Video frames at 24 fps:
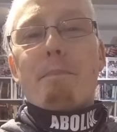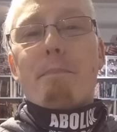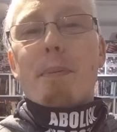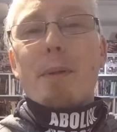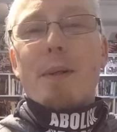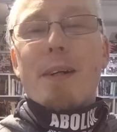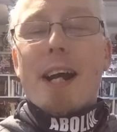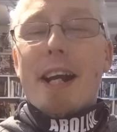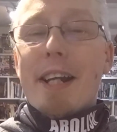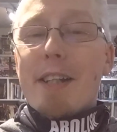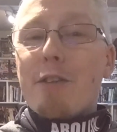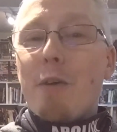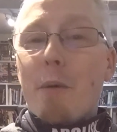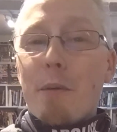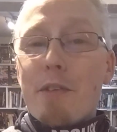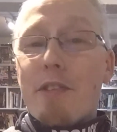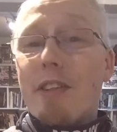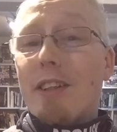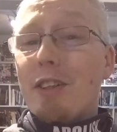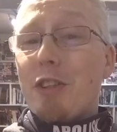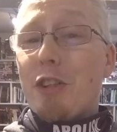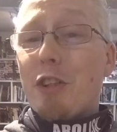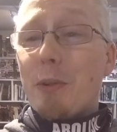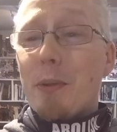But I'm not
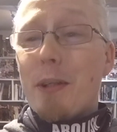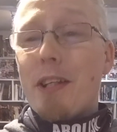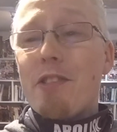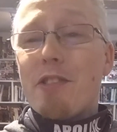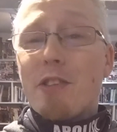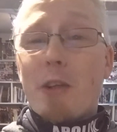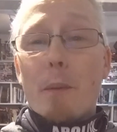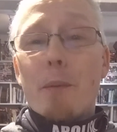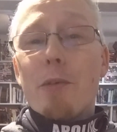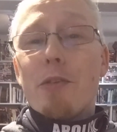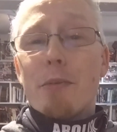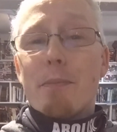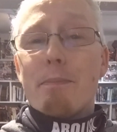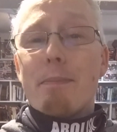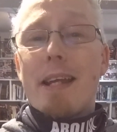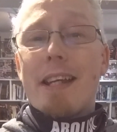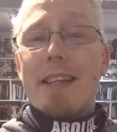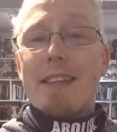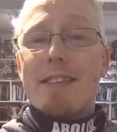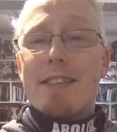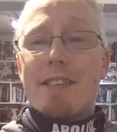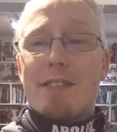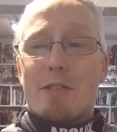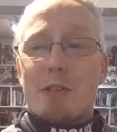entirely sure he's going to
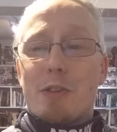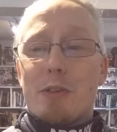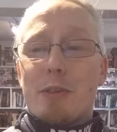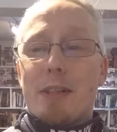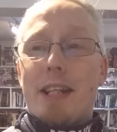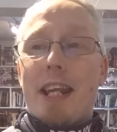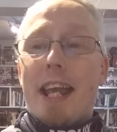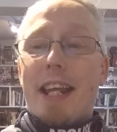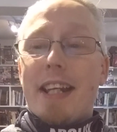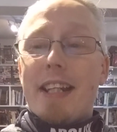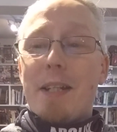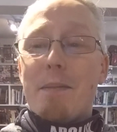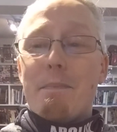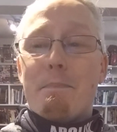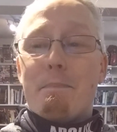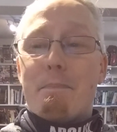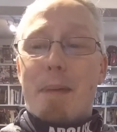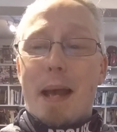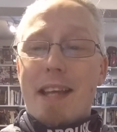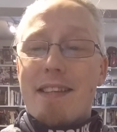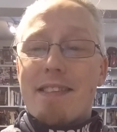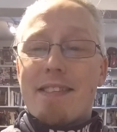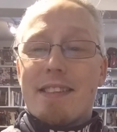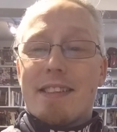make the story any
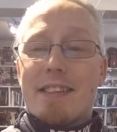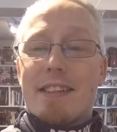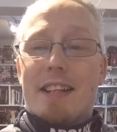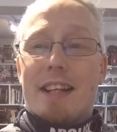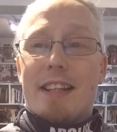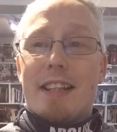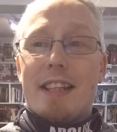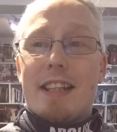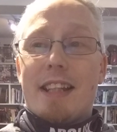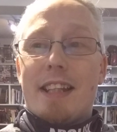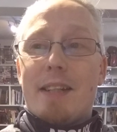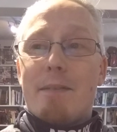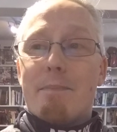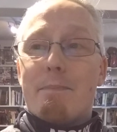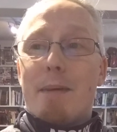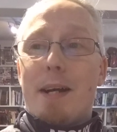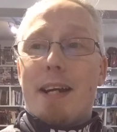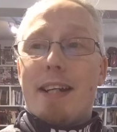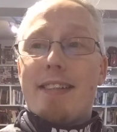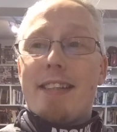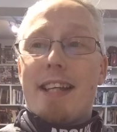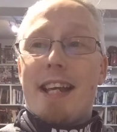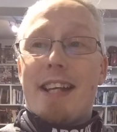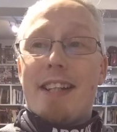better. I think he
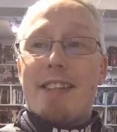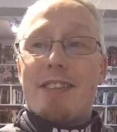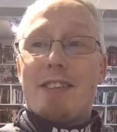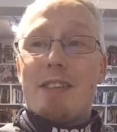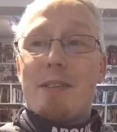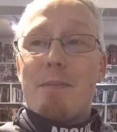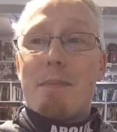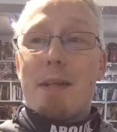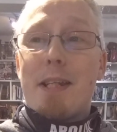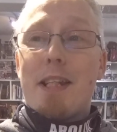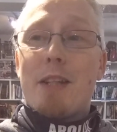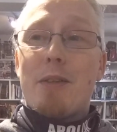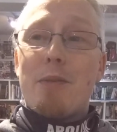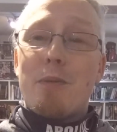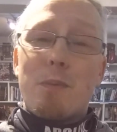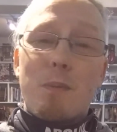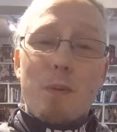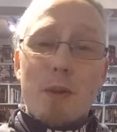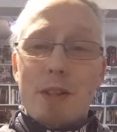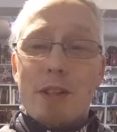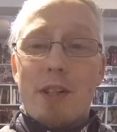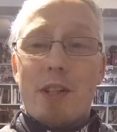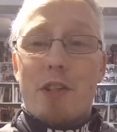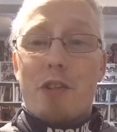might actually make it
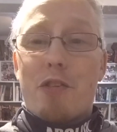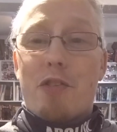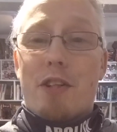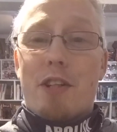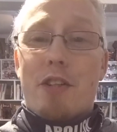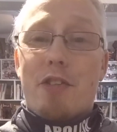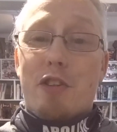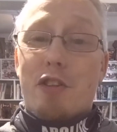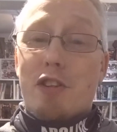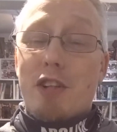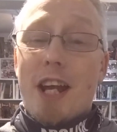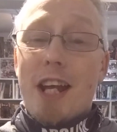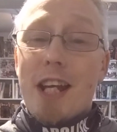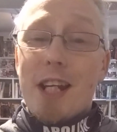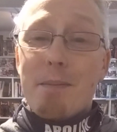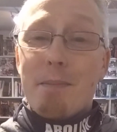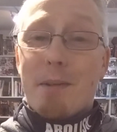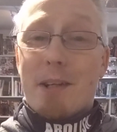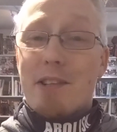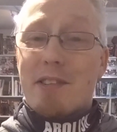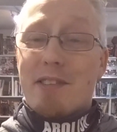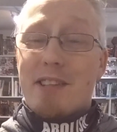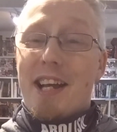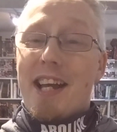worse, and it's a shame,
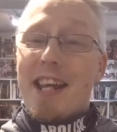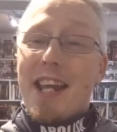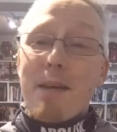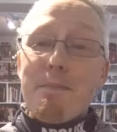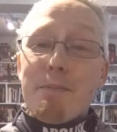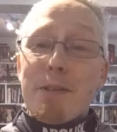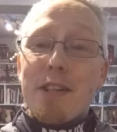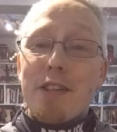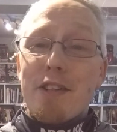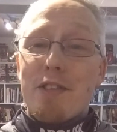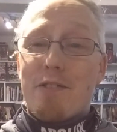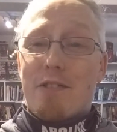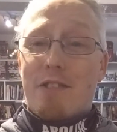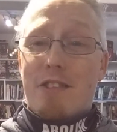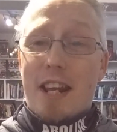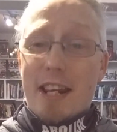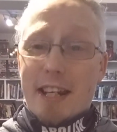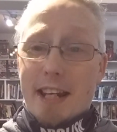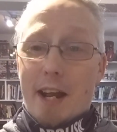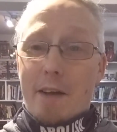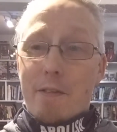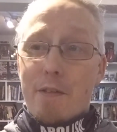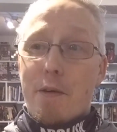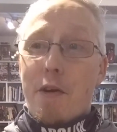because I am going to
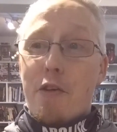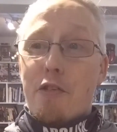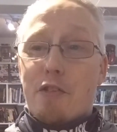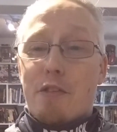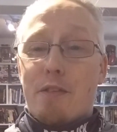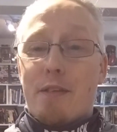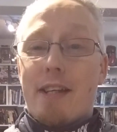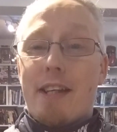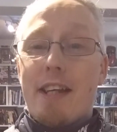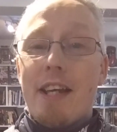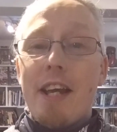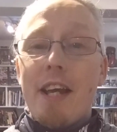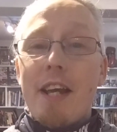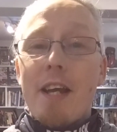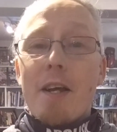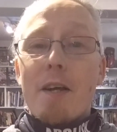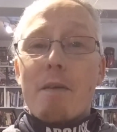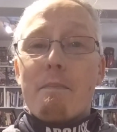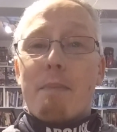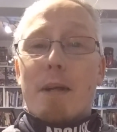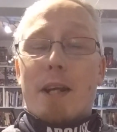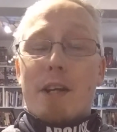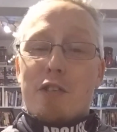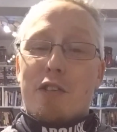check out the rest of it,
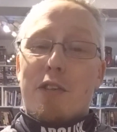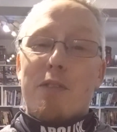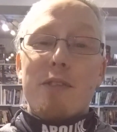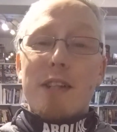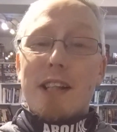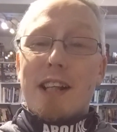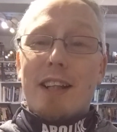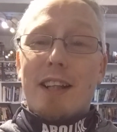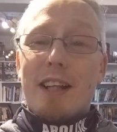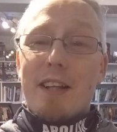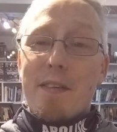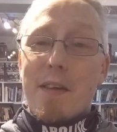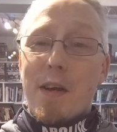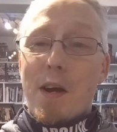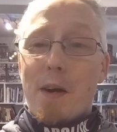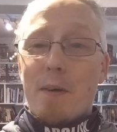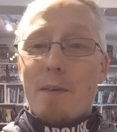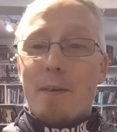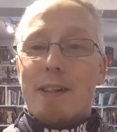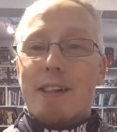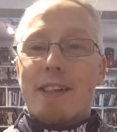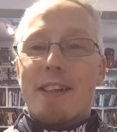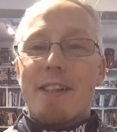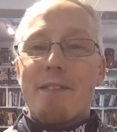because I really like the
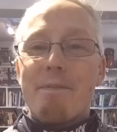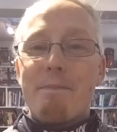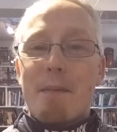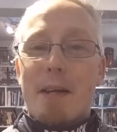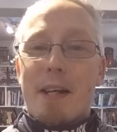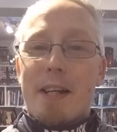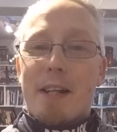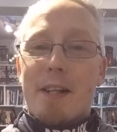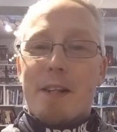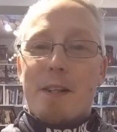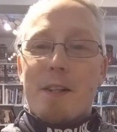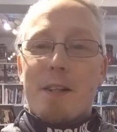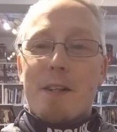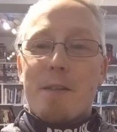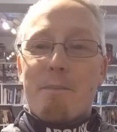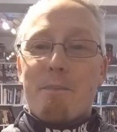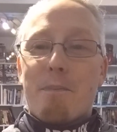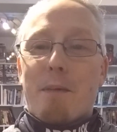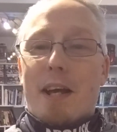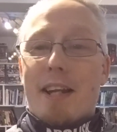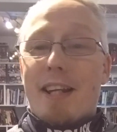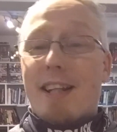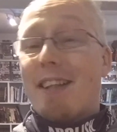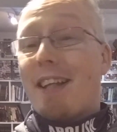artwork.
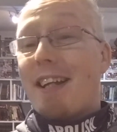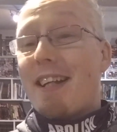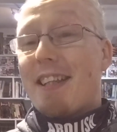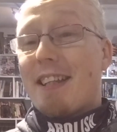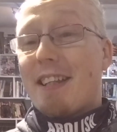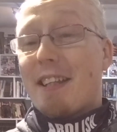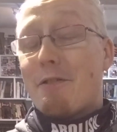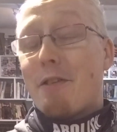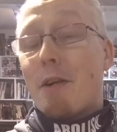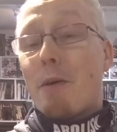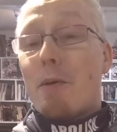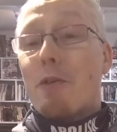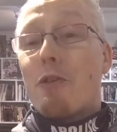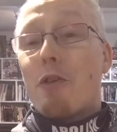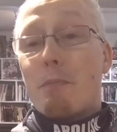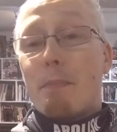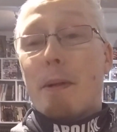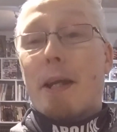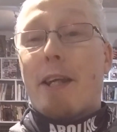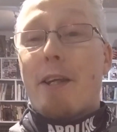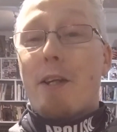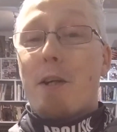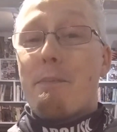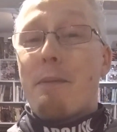And I'd like to think if anyone does
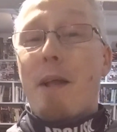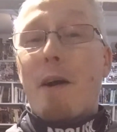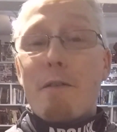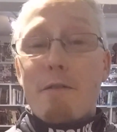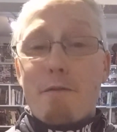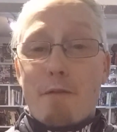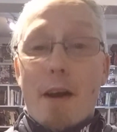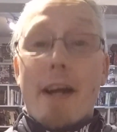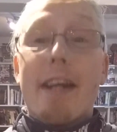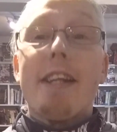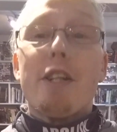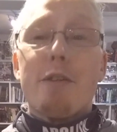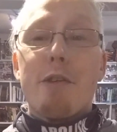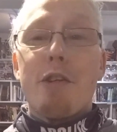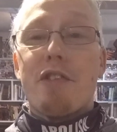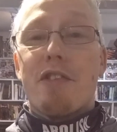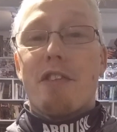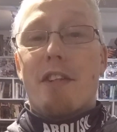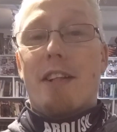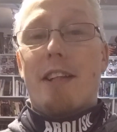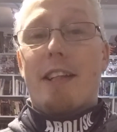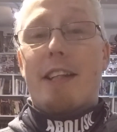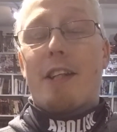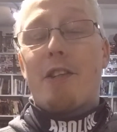pick it up, they'll find a
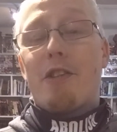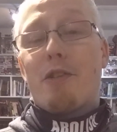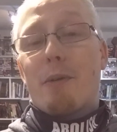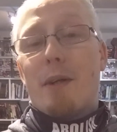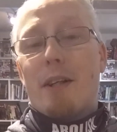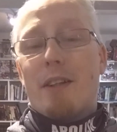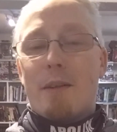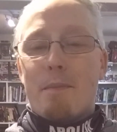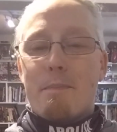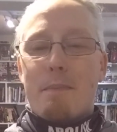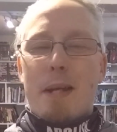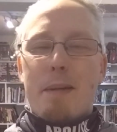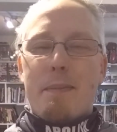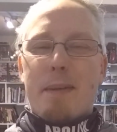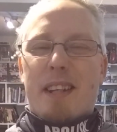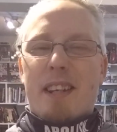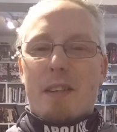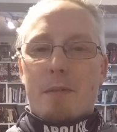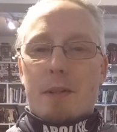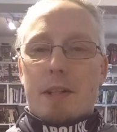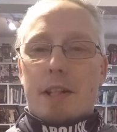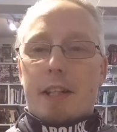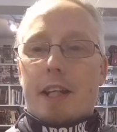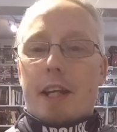reason to like it as well, and maybe
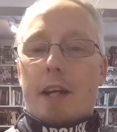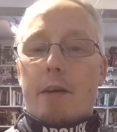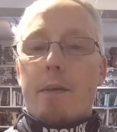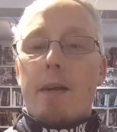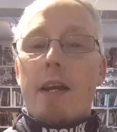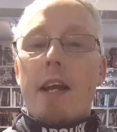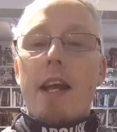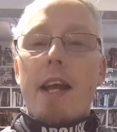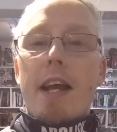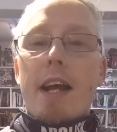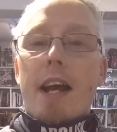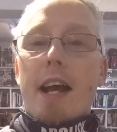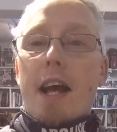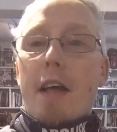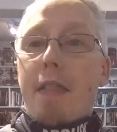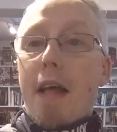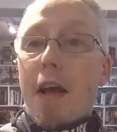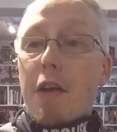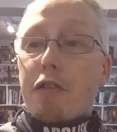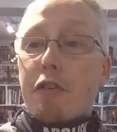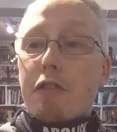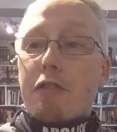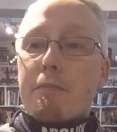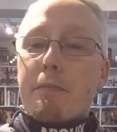give it a go.
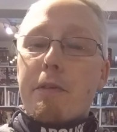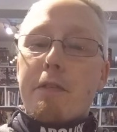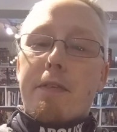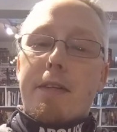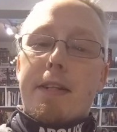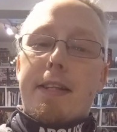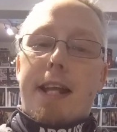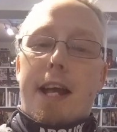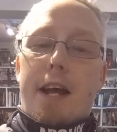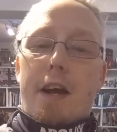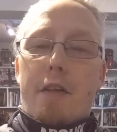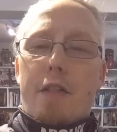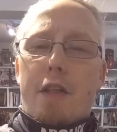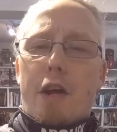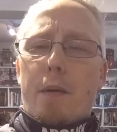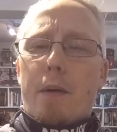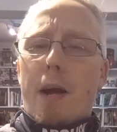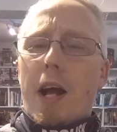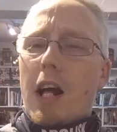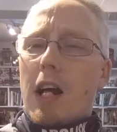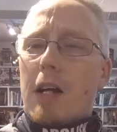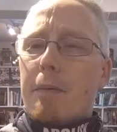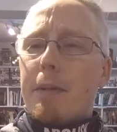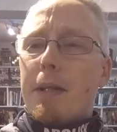That's it from me for now, though.
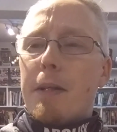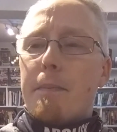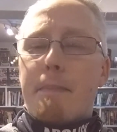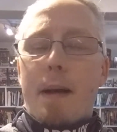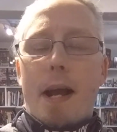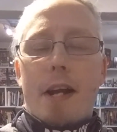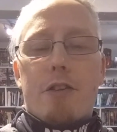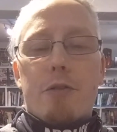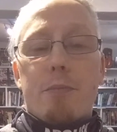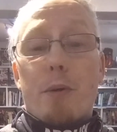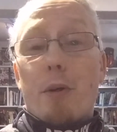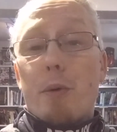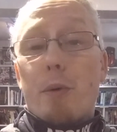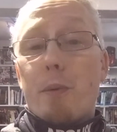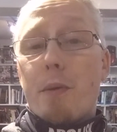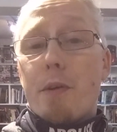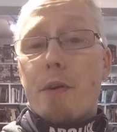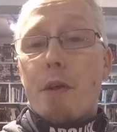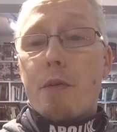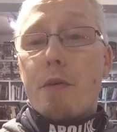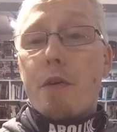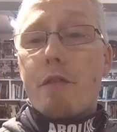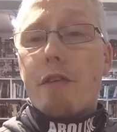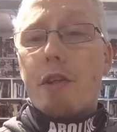I'll be back tomorrow with
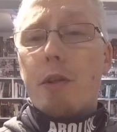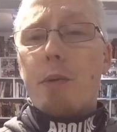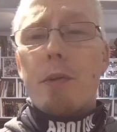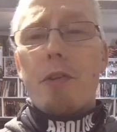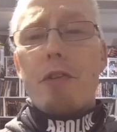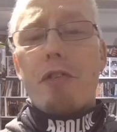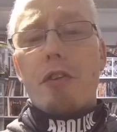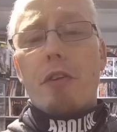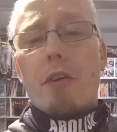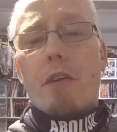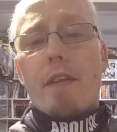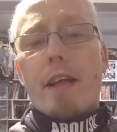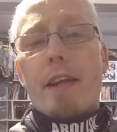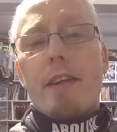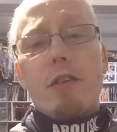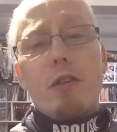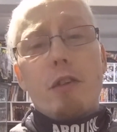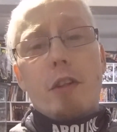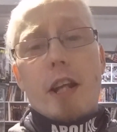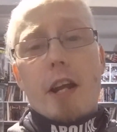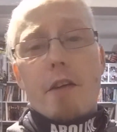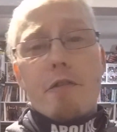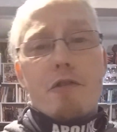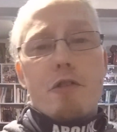another review. Until then,
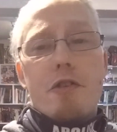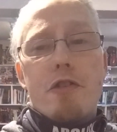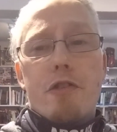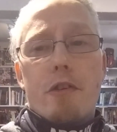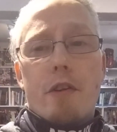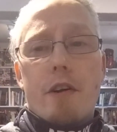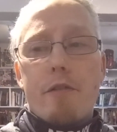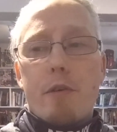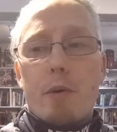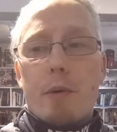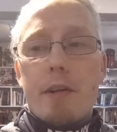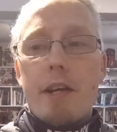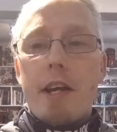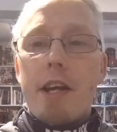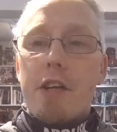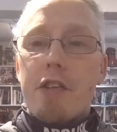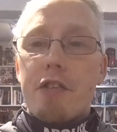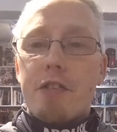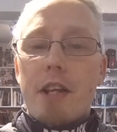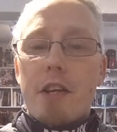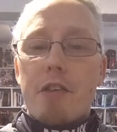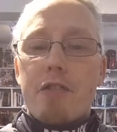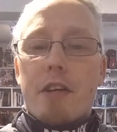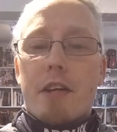look after each other, everyone.
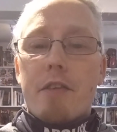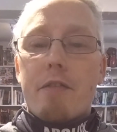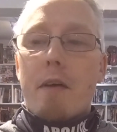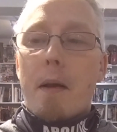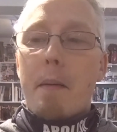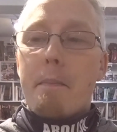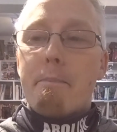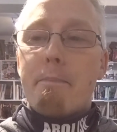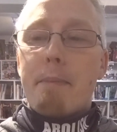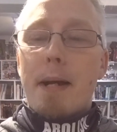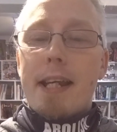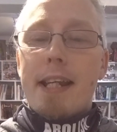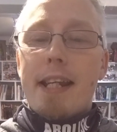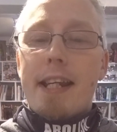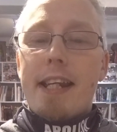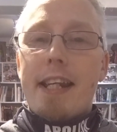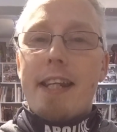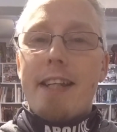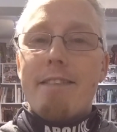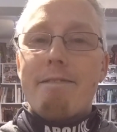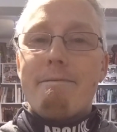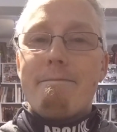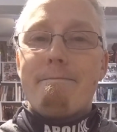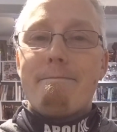Stay safe.
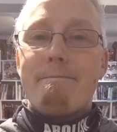Bye!